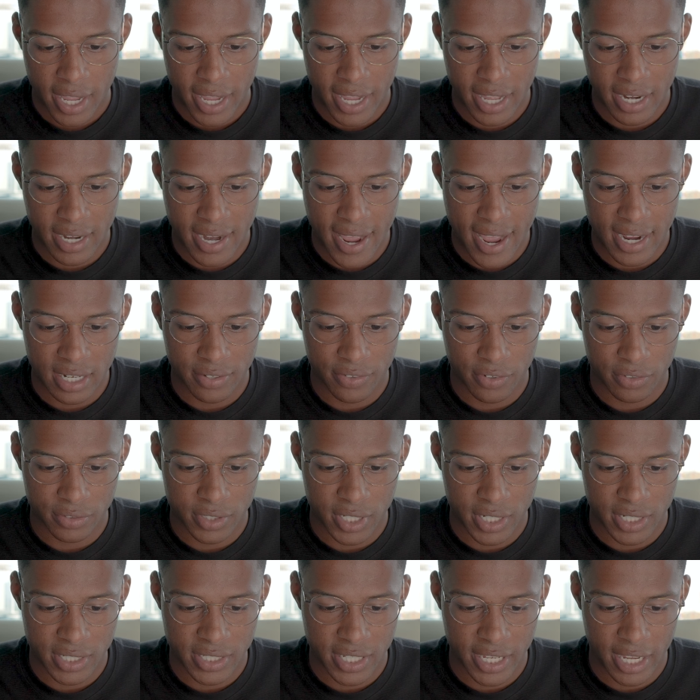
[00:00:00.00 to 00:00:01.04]
in Nashville,
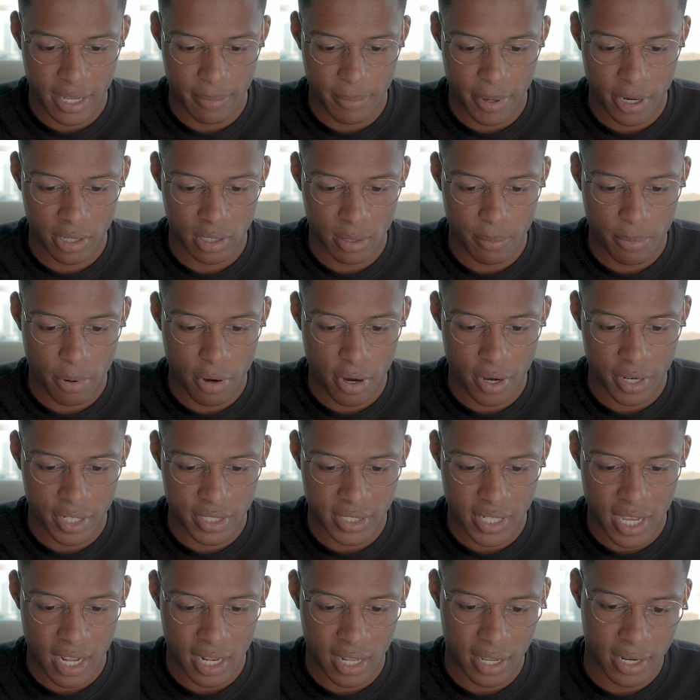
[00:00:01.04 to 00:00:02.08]
Tennessee. And Maryland Park
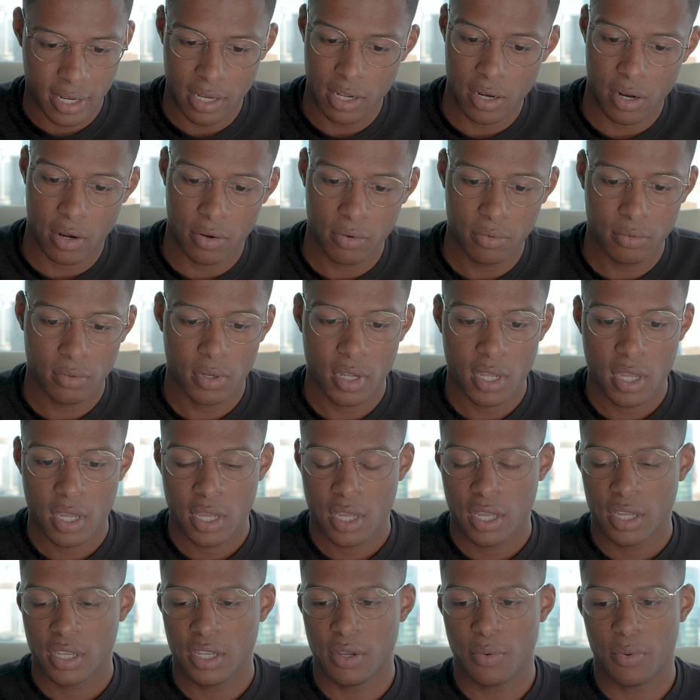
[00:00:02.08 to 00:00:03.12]
is kind of like, you know,
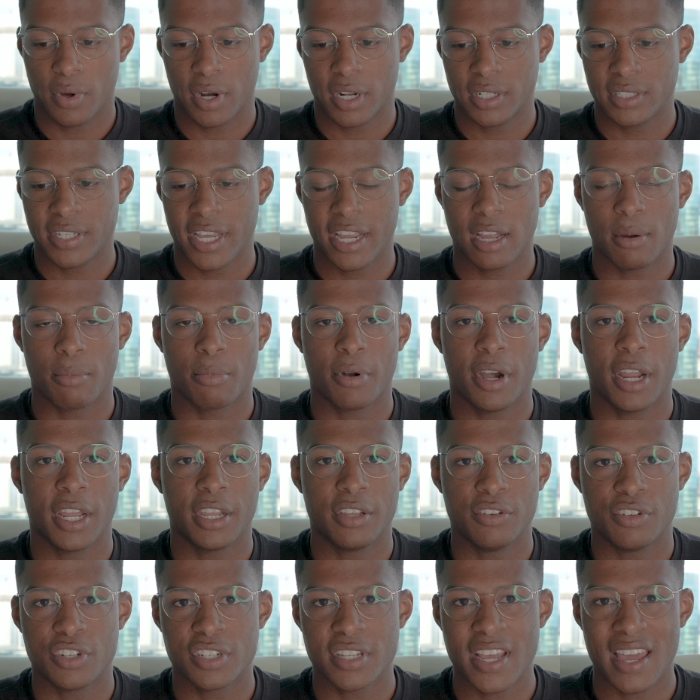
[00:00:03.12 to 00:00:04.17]
you want to take a break,
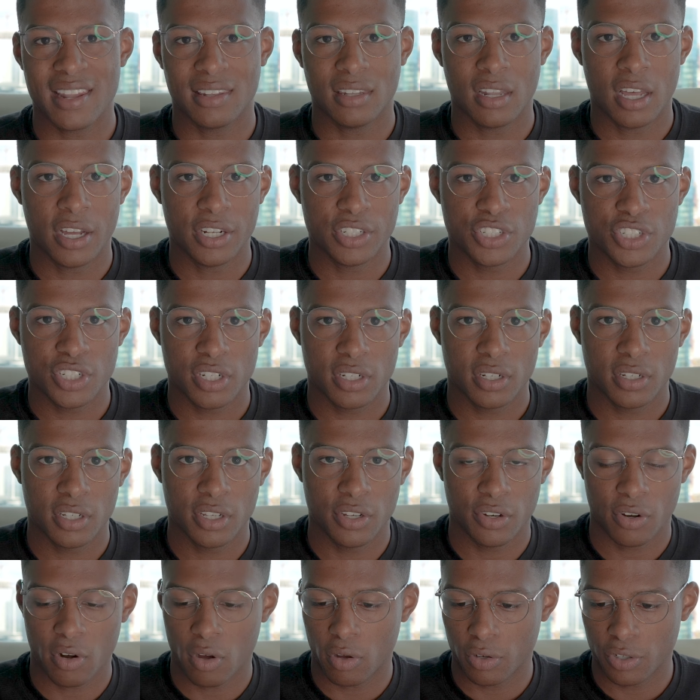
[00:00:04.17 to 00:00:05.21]
you just had lunch,
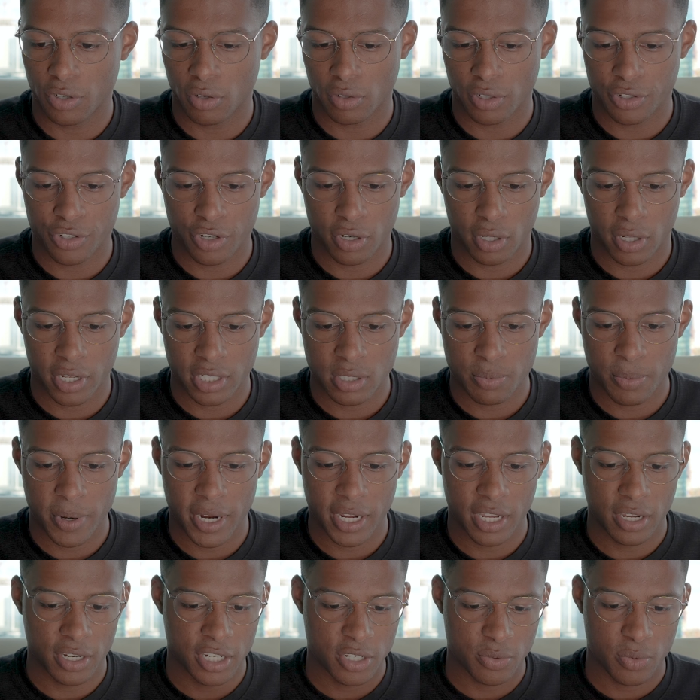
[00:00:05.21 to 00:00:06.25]
you're all, you only your lunch
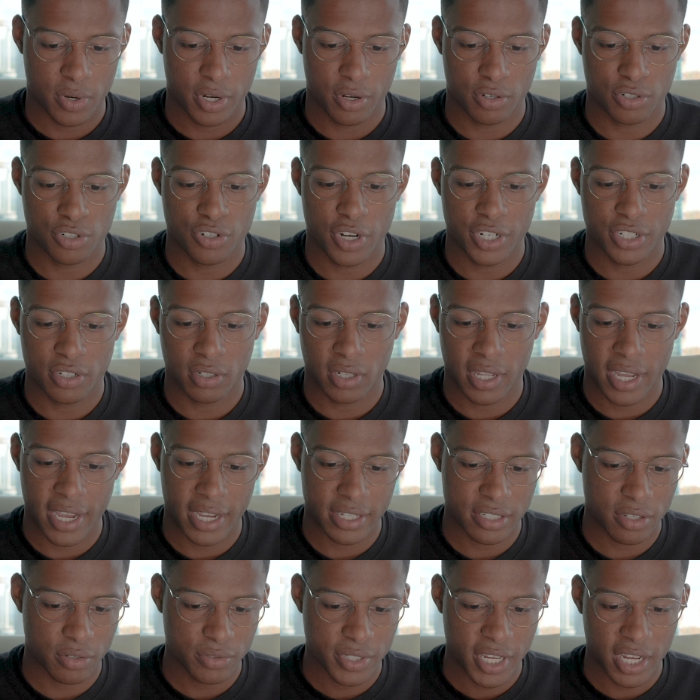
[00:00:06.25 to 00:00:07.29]
break, and you just want to go stretch your
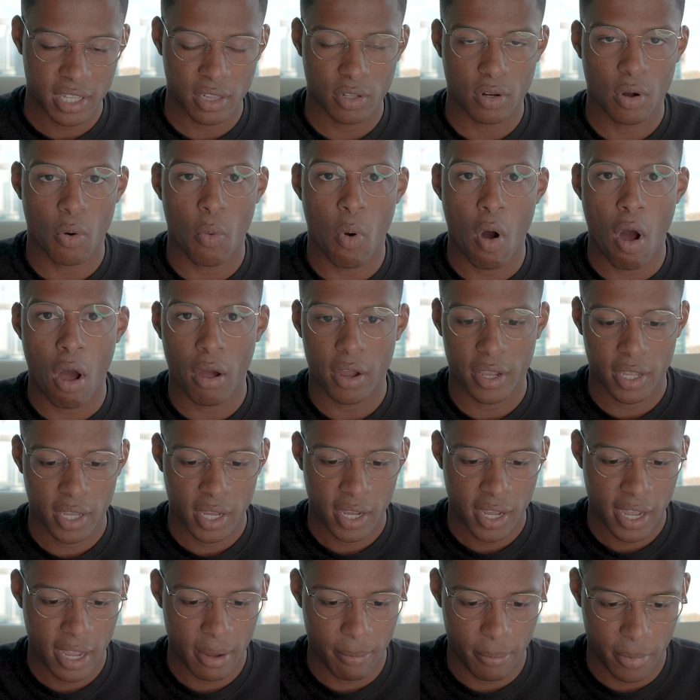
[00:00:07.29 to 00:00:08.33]
legs, go take a little walk
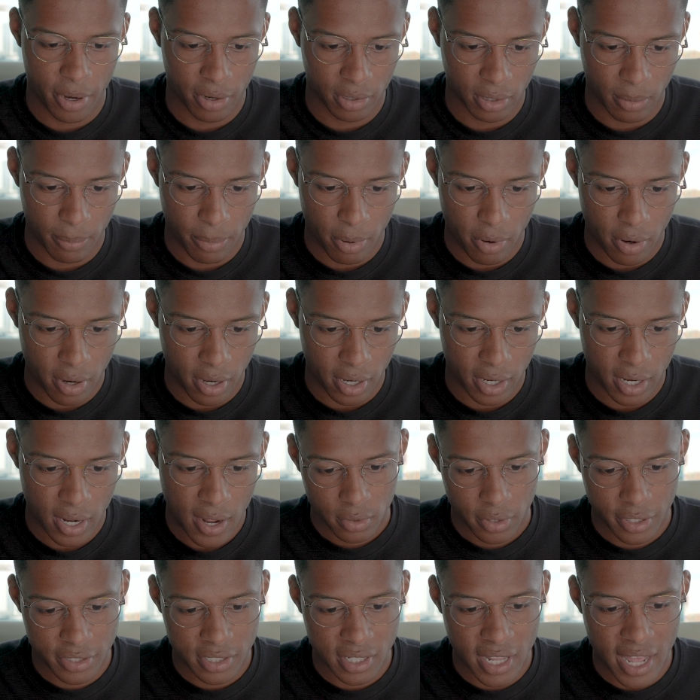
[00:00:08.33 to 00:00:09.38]
at Maryland Park.
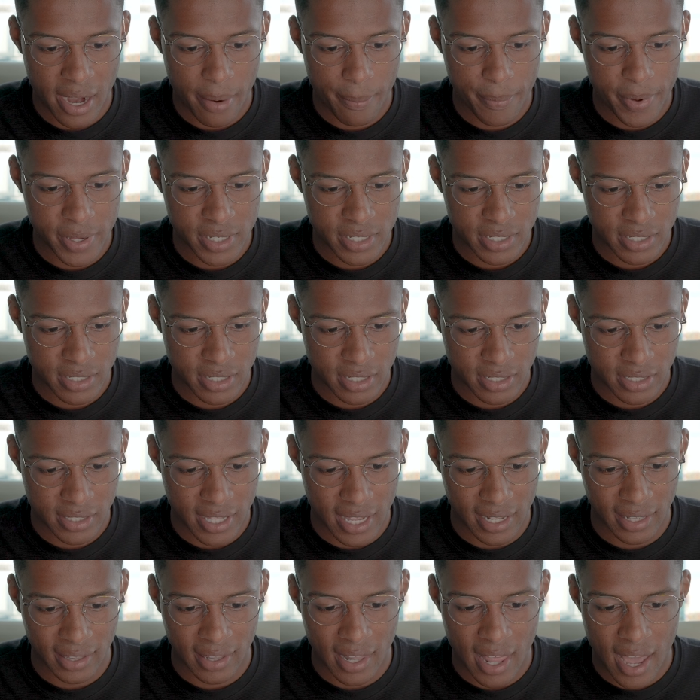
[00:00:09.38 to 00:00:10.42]
There's a lot of businesses
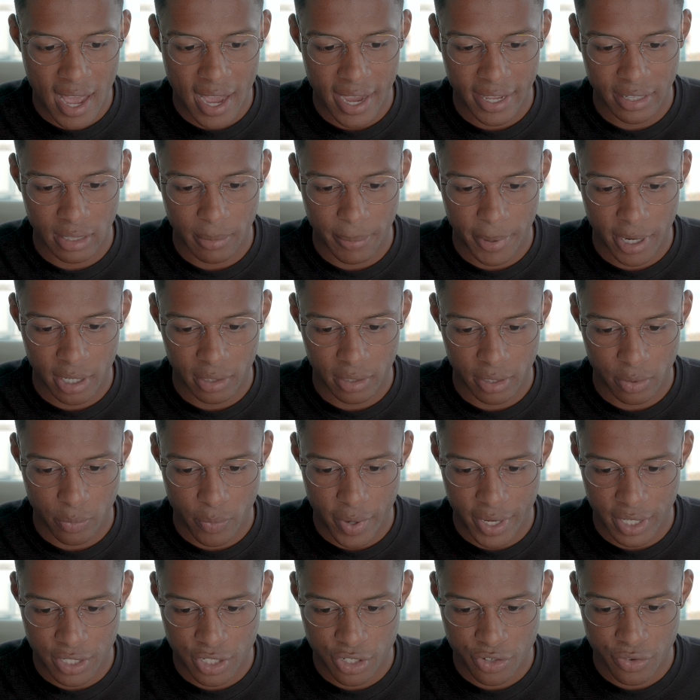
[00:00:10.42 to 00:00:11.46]
that line the Maryland
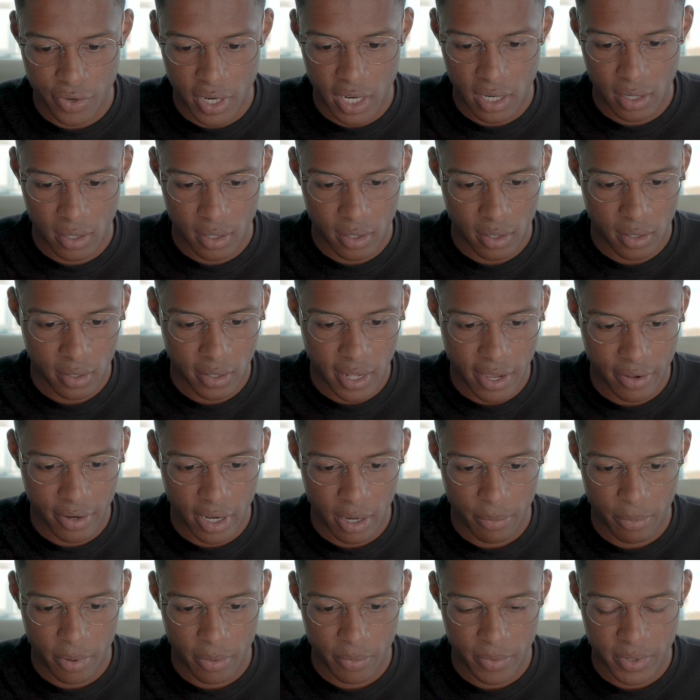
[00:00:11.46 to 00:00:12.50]
Way Street down
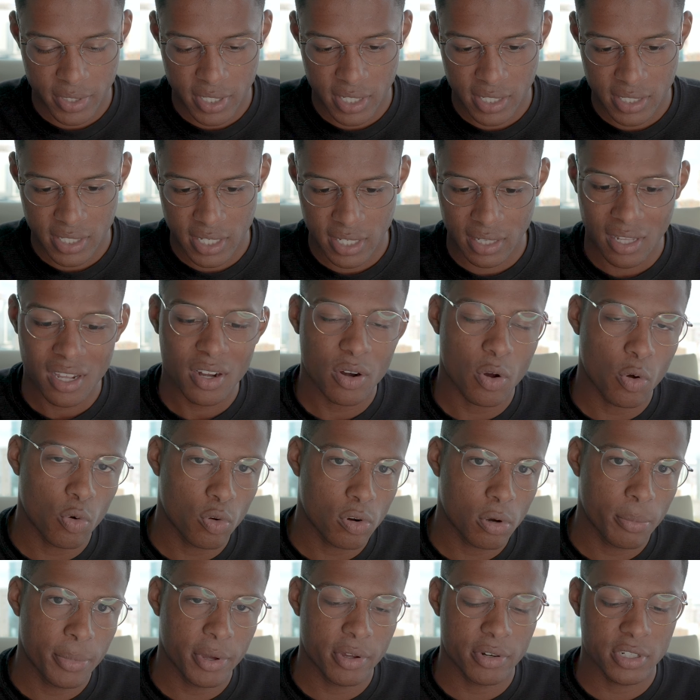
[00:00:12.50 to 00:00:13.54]
here in Brentwood, Tennessee. A lot of
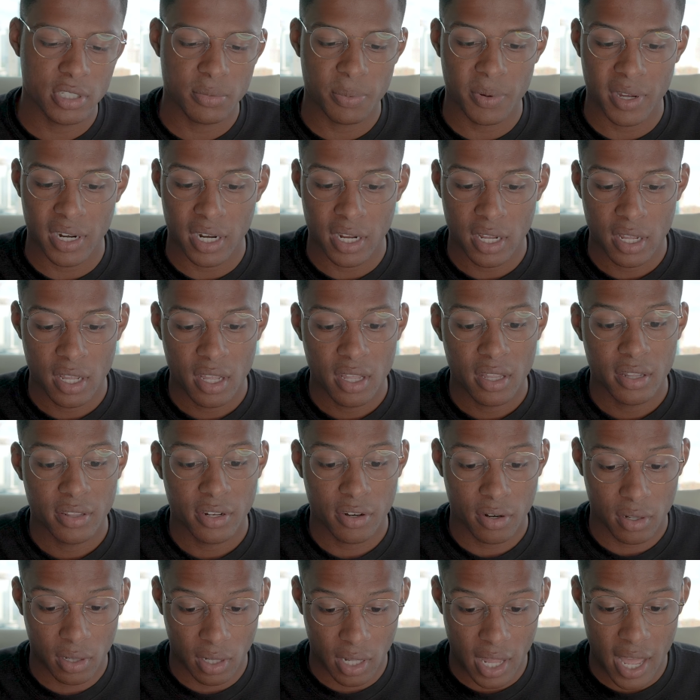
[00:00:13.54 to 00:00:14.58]
older buildings, but
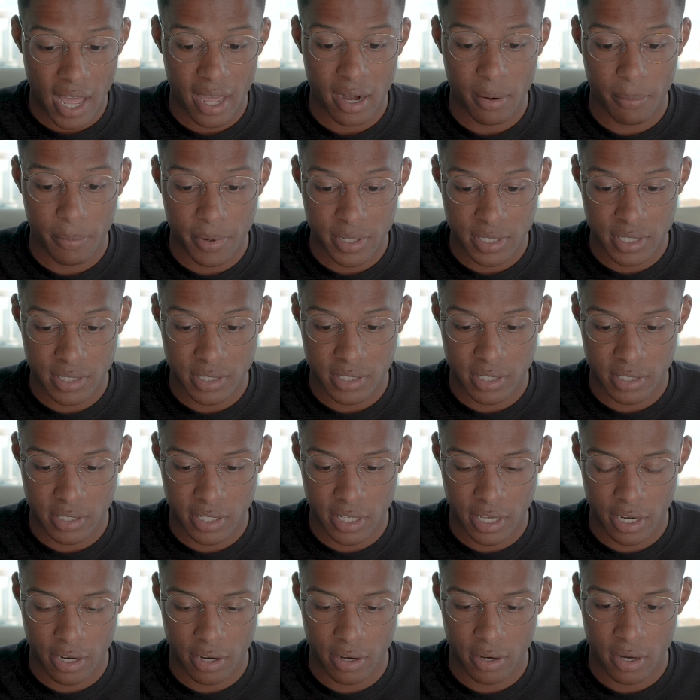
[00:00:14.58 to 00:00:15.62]
there are a lot of businesses
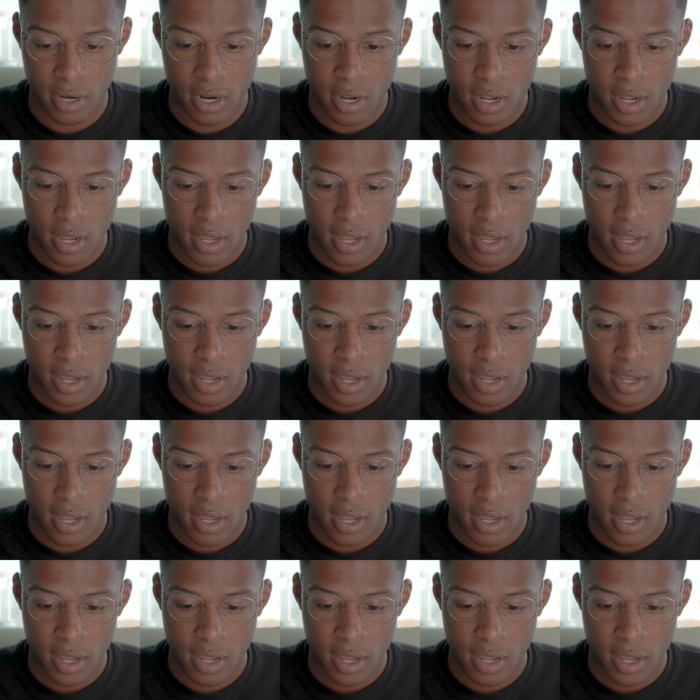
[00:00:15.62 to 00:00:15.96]
here